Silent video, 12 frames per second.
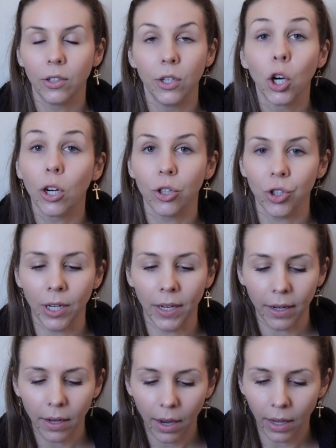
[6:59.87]

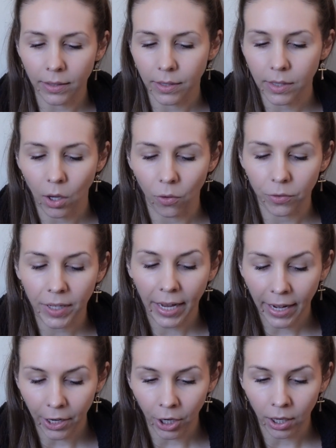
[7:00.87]
nourishing and
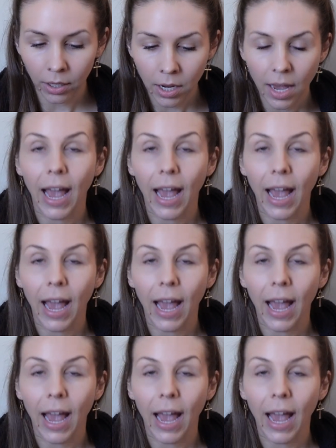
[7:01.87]
self-care